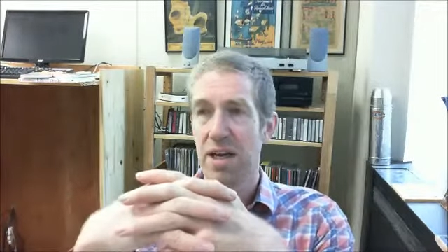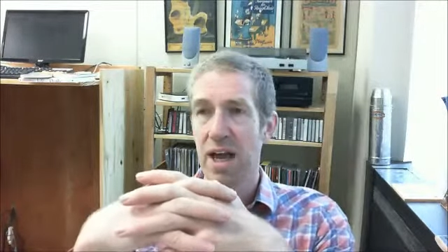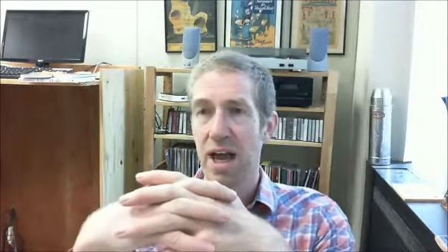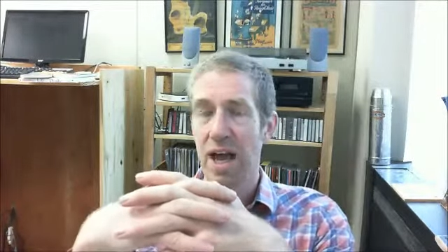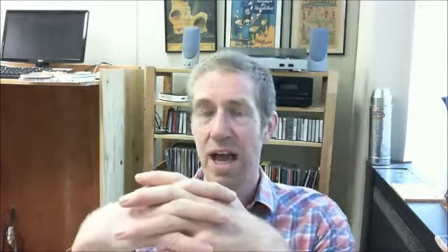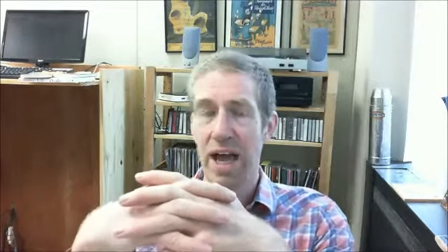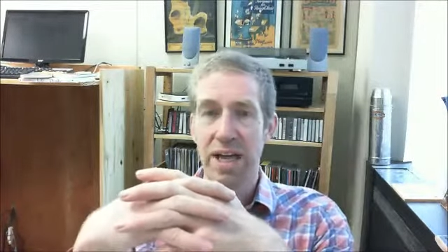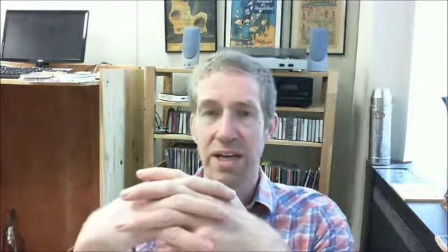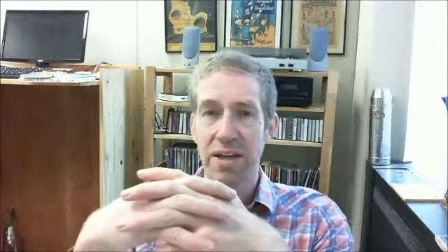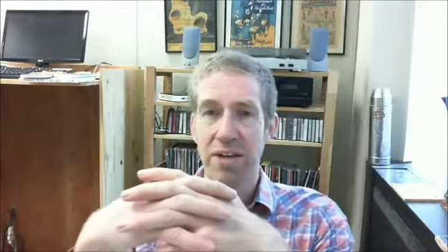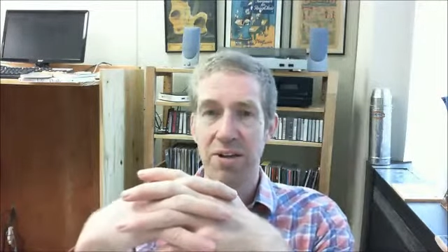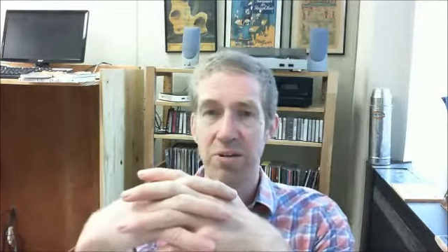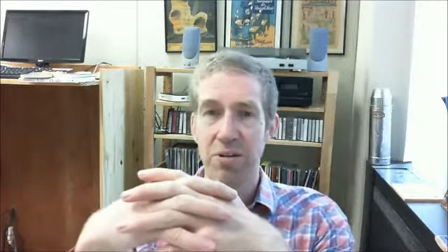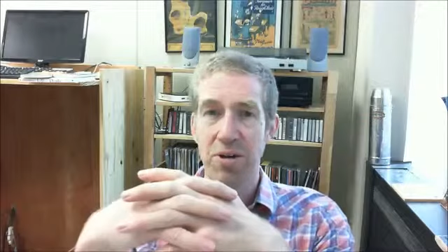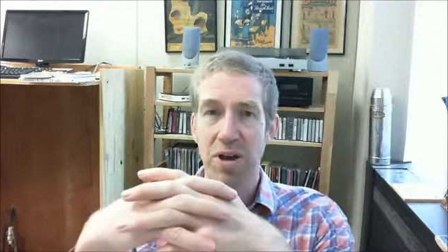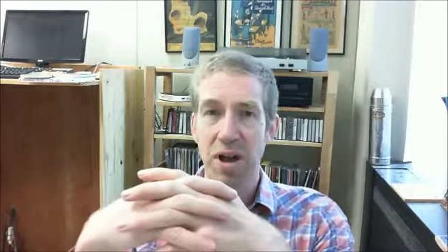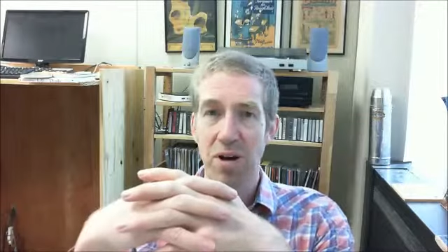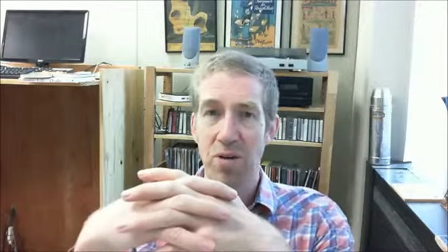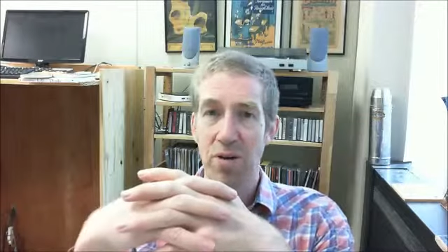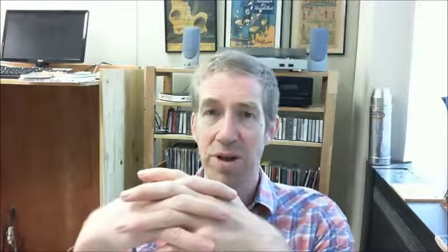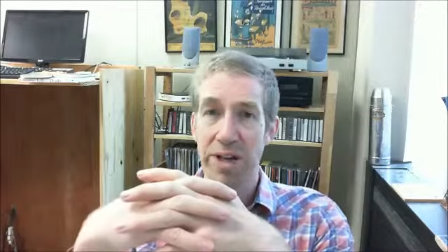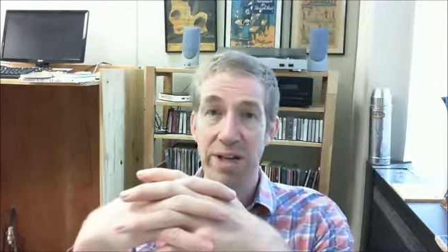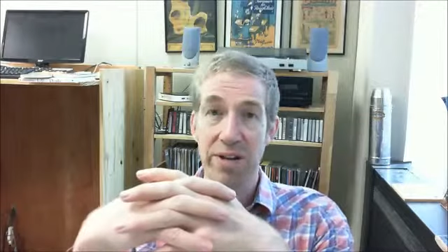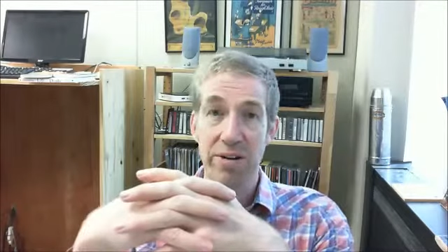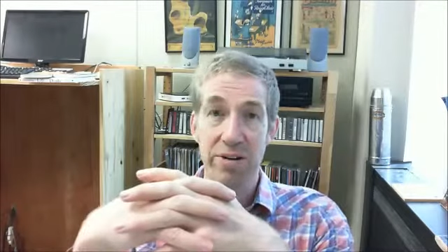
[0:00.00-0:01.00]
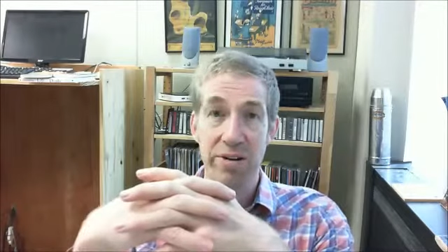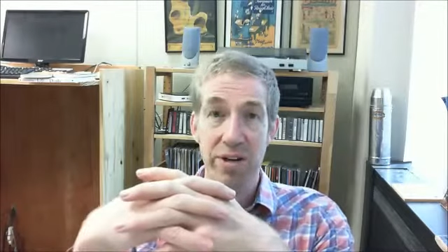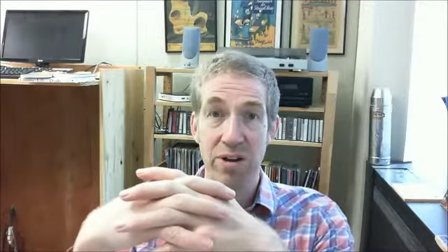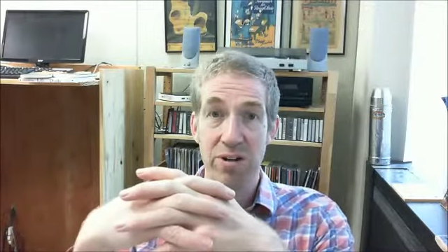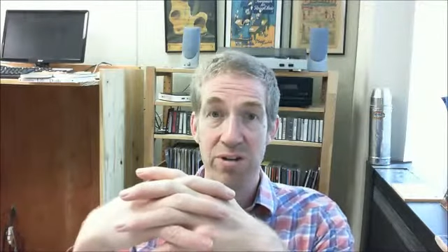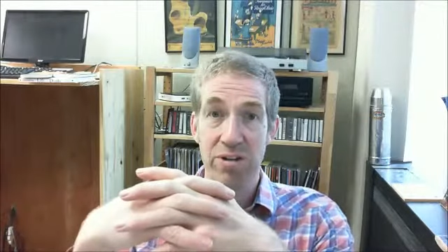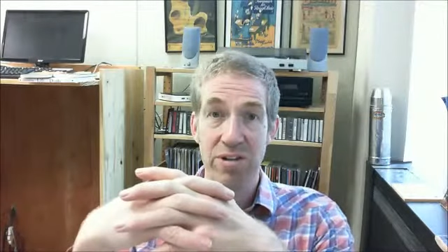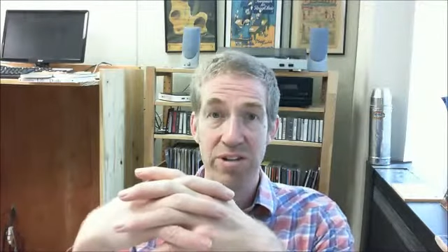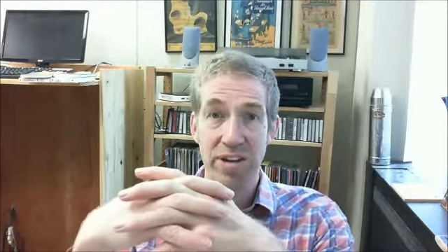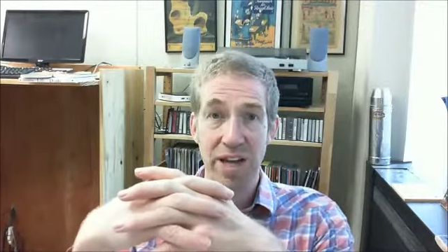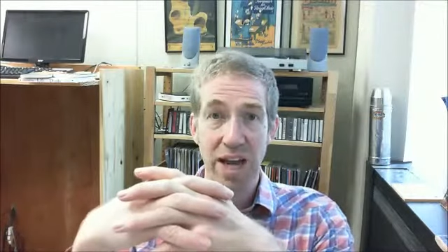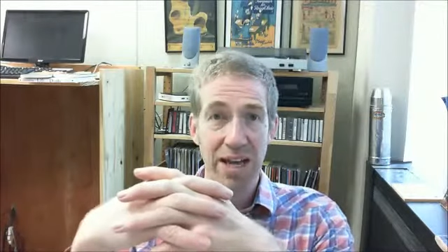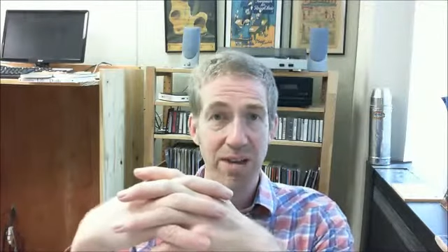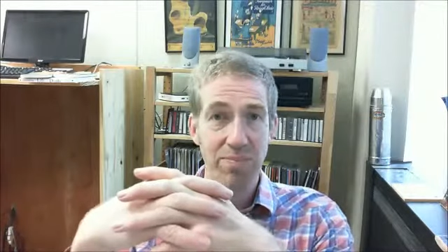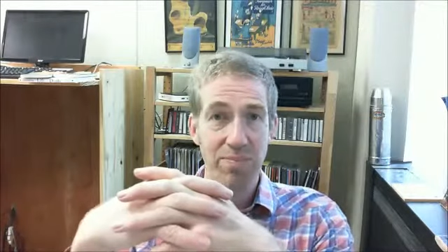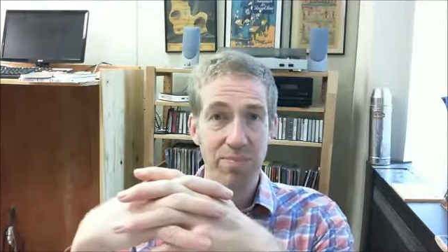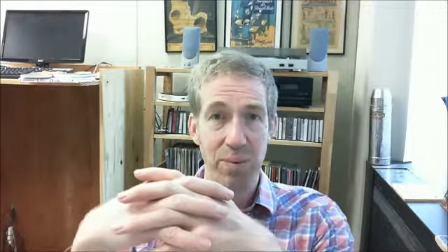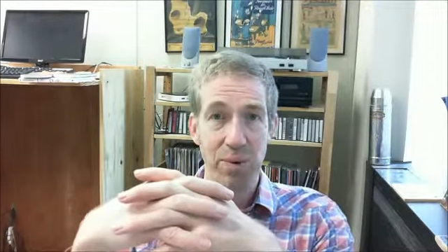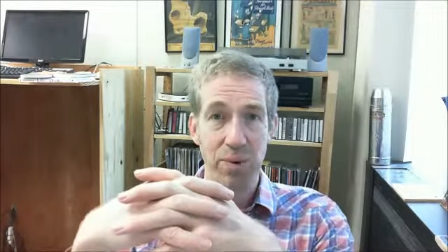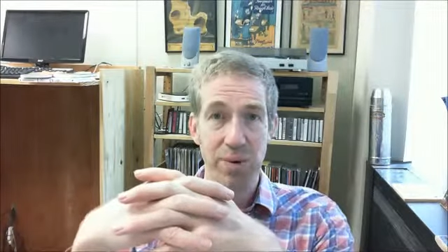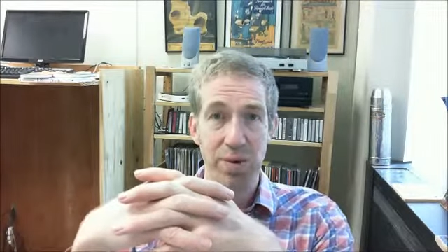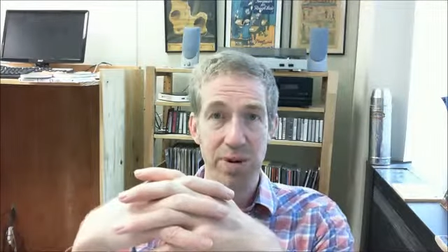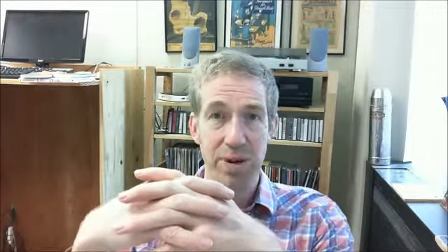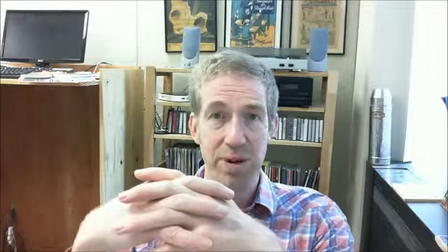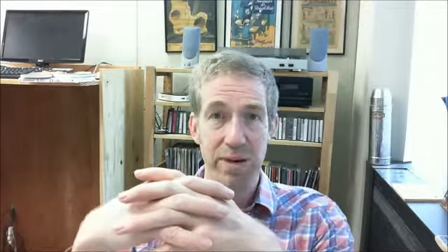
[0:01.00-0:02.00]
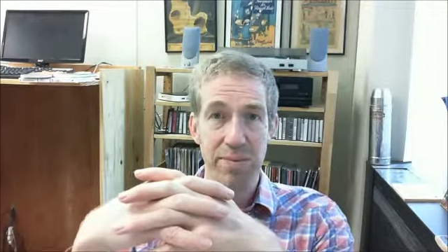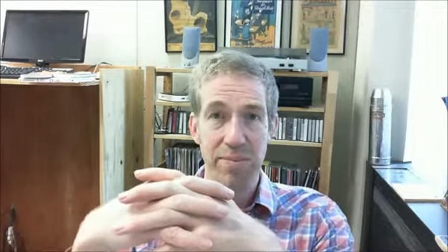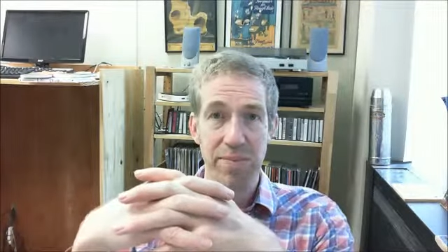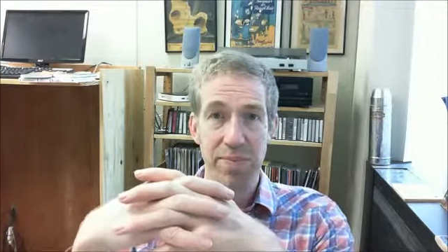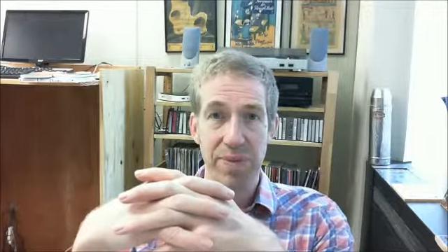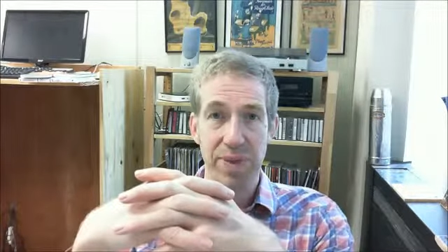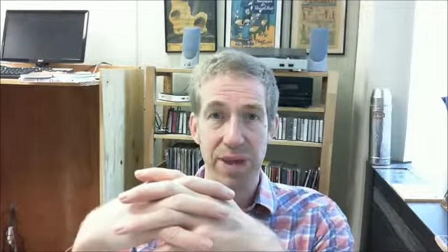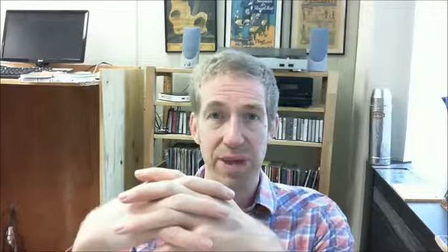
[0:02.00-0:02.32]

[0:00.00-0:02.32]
And you go in on your skateboard,